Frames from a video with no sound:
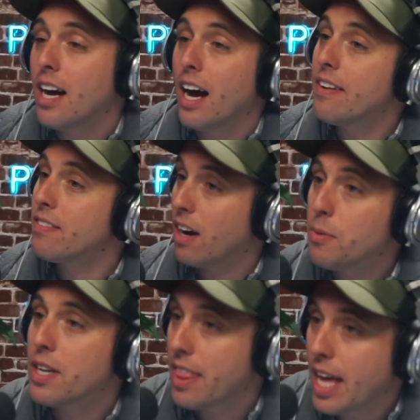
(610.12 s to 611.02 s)
I
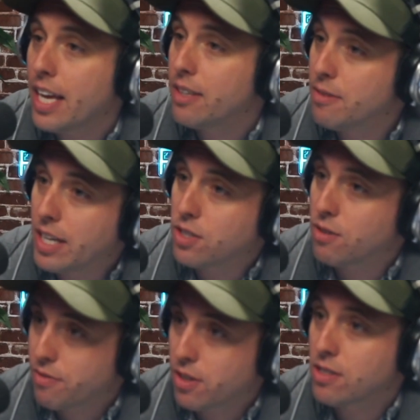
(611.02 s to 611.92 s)
want to thank you, Rachel,
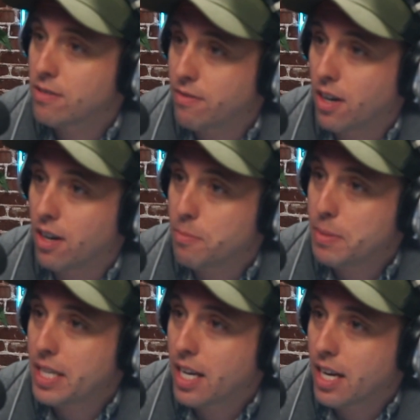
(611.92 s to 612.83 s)
first of all,
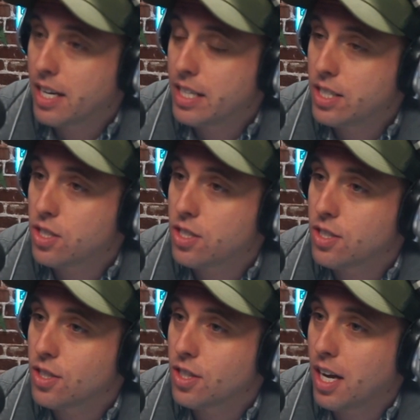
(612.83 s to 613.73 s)

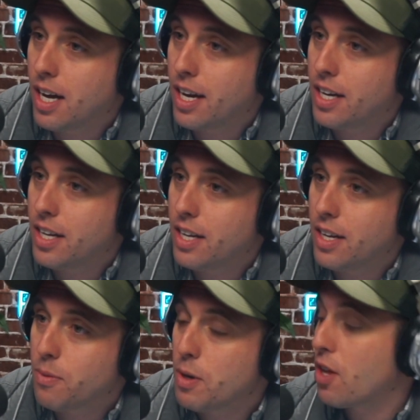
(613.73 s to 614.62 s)
because
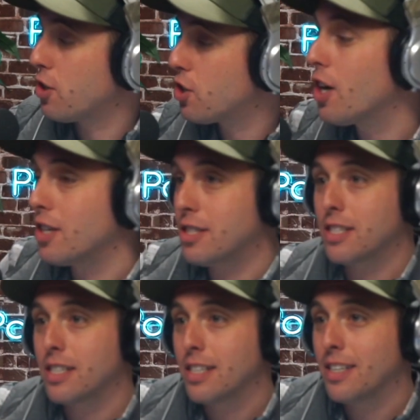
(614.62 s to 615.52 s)
with our
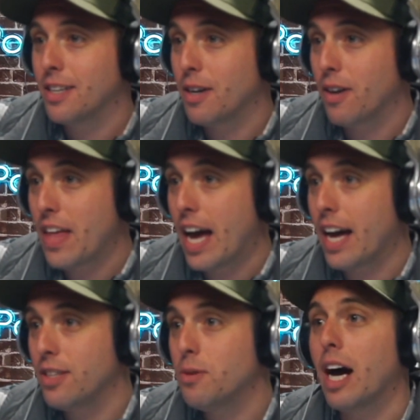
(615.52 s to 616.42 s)
shirts
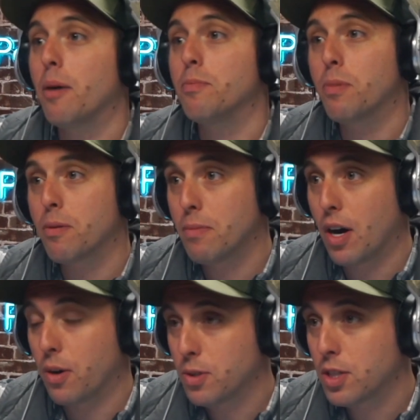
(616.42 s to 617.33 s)
that you help
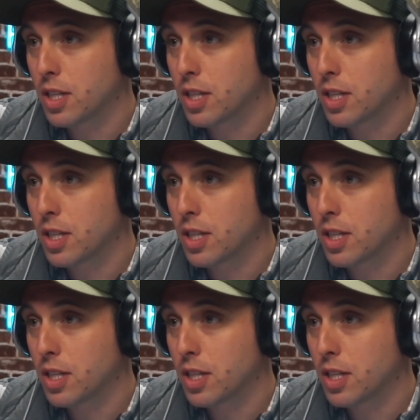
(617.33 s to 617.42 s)
promote.